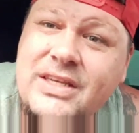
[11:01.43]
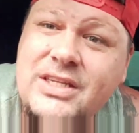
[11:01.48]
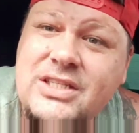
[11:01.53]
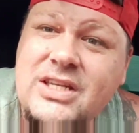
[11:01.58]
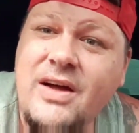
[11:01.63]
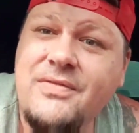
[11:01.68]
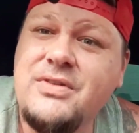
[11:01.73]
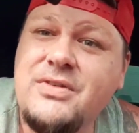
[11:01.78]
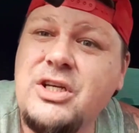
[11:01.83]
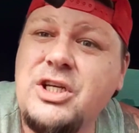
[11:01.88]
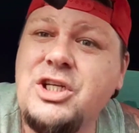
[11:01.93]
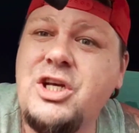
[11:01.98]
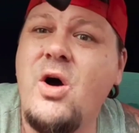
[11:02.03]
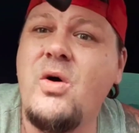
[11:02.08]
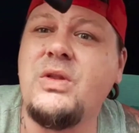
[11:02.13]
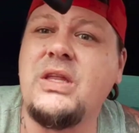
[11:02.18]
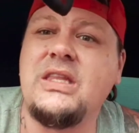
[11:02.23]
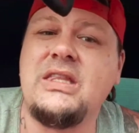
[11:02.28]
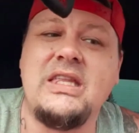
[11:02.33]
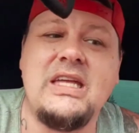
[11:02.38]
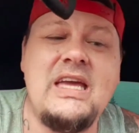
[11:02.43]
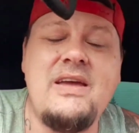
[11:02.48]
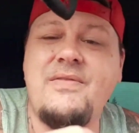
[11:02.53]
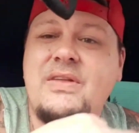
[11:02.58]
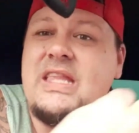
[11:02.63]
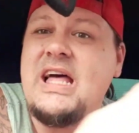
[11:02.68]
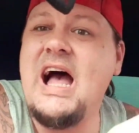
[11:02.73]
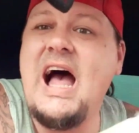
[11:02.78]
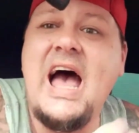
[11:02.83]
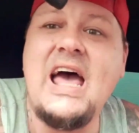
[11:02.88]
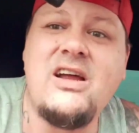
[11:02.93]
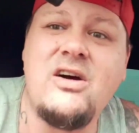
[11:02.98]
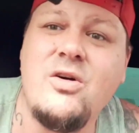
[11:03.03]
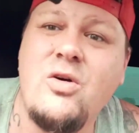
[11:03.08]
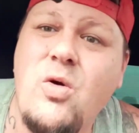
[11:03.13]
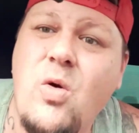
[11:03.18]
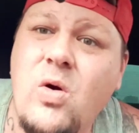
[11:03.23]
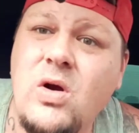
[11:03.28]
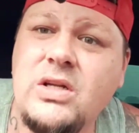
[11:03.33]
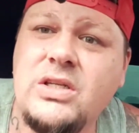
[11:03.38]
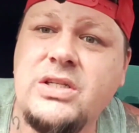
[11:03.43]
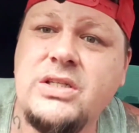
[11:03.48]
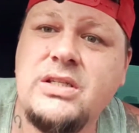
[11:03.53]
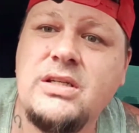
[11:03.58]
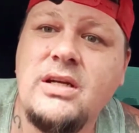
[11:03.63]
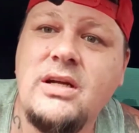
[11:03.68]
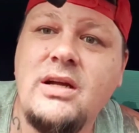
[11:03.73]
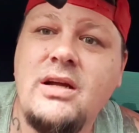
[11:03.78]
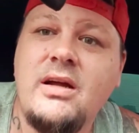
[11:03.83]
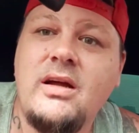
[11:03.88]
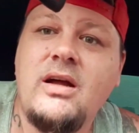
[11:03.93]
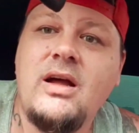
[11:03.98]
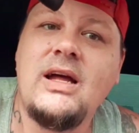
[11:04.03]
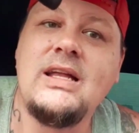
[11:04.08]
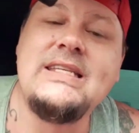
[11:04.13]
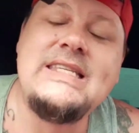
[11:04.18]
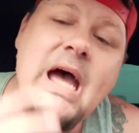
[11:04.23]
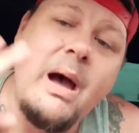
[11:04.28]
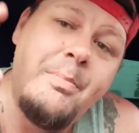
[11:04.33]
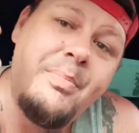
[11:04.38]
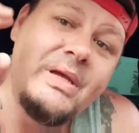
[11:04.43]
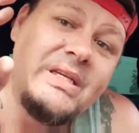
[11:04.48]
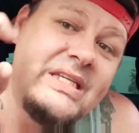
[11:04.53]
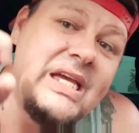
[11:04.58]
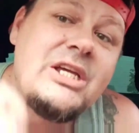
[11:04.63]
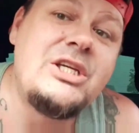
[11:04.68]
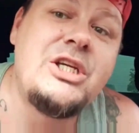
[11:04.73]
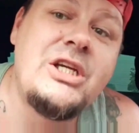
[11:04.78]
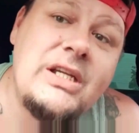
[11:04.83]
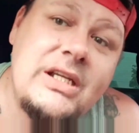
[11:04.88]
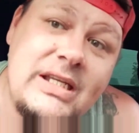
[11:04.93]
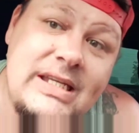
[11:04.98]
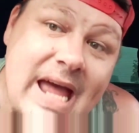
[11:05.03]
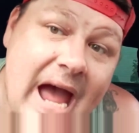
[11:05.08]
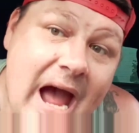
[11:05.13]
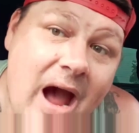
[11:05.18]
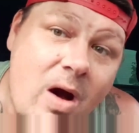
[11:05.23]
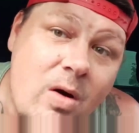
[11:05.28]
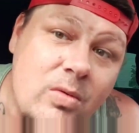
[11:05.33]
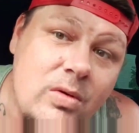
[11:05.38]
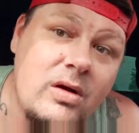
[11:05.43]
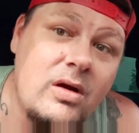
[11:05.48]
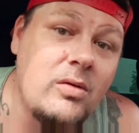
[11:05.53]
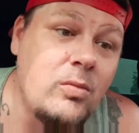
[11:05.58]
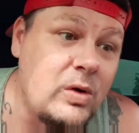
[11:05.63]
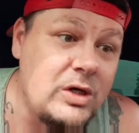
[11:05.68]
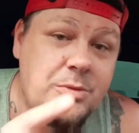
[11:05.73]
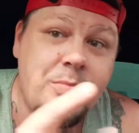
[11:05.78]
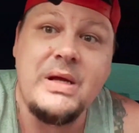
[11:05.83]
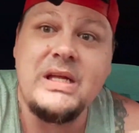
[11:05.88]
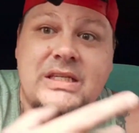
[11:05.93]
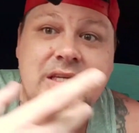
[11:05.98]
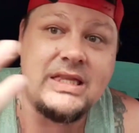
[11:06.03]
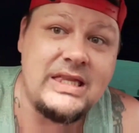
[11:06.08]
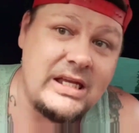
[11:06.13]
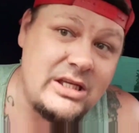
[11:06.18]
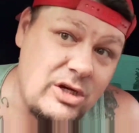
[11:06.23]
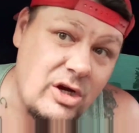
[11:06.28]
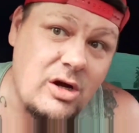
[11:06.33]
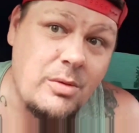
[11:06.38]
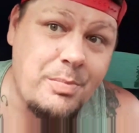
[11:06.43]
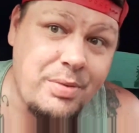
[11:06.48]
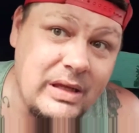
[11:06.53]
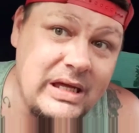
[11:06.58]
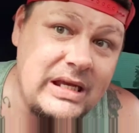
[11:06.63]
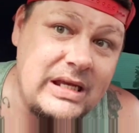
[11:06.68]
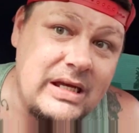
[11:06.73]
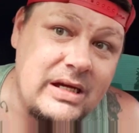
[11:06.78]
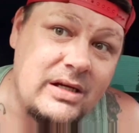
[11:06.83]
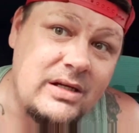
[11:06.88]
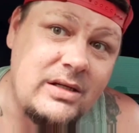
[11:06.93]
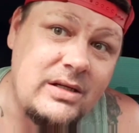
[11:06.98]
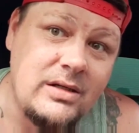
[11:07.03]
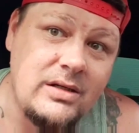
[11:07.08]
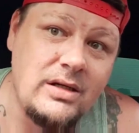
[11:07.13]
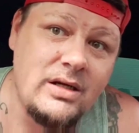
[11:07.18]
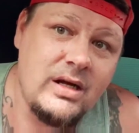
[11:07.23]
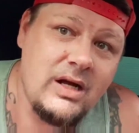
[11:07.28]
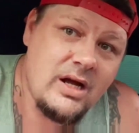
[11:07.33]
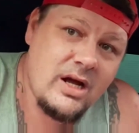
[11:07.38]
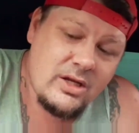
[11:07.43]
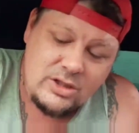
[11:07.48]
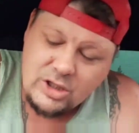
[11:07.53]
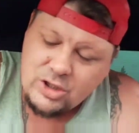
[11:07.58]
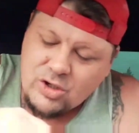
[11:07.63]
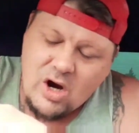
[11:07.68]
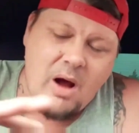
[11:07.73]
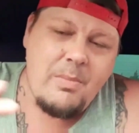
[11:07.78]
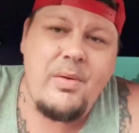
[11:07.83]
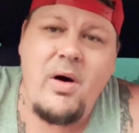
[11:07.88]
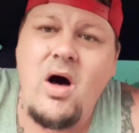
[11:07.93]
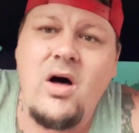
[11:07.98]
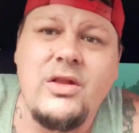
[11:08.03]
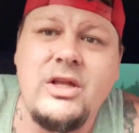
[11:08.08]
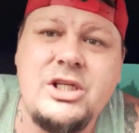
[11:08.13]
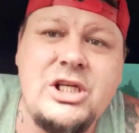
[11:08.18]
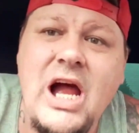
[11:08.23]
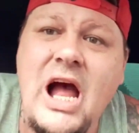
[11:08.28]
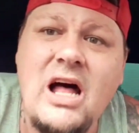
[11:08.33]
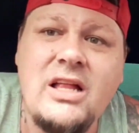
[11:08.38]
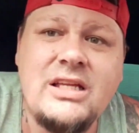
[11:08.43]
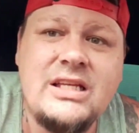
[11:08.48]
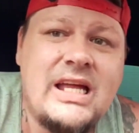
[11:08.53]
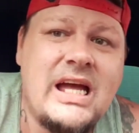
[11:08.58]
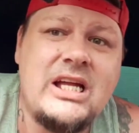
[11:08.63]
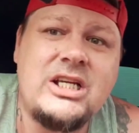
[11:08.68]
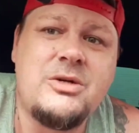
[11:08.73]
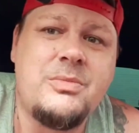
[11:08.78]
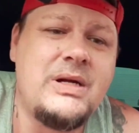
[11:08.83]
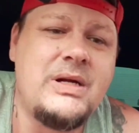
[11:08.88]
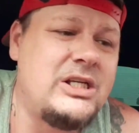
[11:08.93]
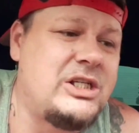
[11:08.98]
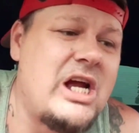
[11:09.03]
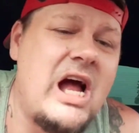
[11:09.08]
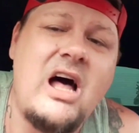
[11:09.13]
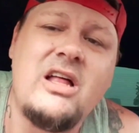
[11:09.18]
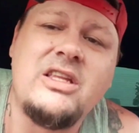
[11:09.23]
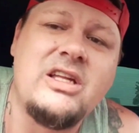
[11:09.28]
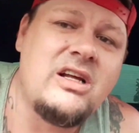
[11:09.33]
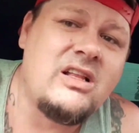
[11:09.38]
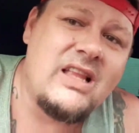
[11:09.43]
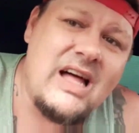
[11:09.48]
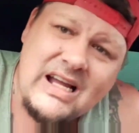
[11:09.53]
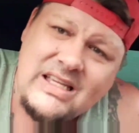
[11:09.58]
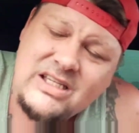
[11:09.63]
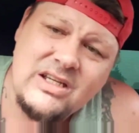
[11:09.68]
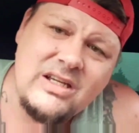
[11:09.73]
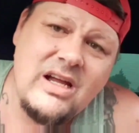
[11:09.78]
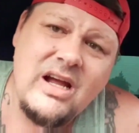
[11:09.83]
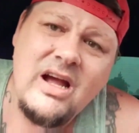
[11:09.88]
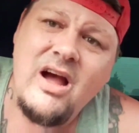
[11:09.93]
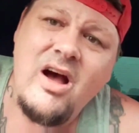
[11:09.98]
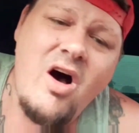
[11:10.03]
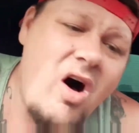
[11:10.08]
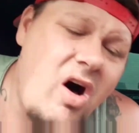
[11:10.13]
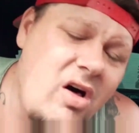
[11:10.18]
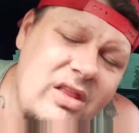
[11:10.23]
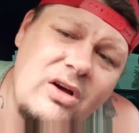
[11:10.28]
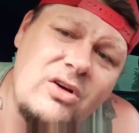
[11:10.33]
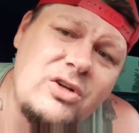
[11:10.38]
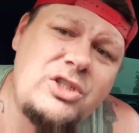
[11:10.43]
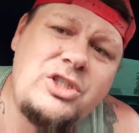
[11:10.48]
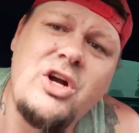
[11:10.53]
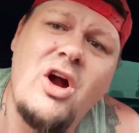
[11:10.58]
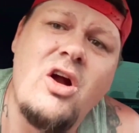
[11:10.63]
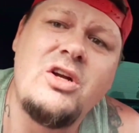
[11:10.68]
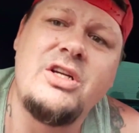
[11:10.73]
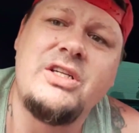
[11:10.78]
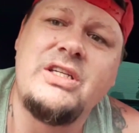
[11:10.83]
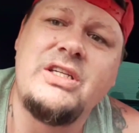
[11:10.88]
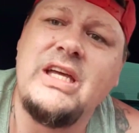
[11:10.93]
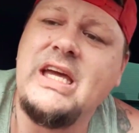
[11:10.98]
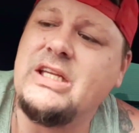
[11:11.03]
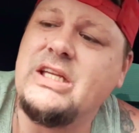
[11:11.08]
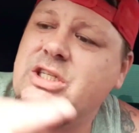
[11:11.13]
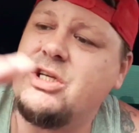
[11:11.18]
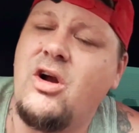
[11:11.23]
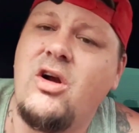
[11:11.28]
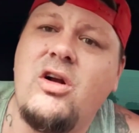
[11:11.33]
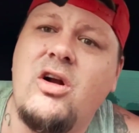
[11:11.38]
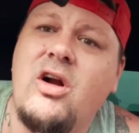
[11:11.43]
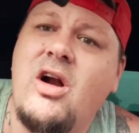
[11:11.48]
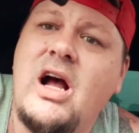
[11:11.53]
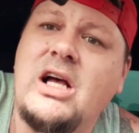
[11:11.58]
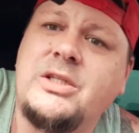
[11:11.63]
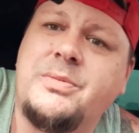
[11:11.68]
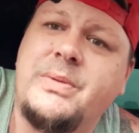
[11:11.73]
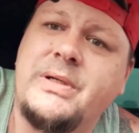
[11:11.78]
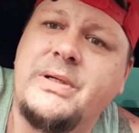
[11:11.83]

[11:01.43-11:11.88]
to show that even the Idaho courts depositioned down, which means that they took a plea deal to drop all the child endangerment, child neglect, all those charges against her and her husband,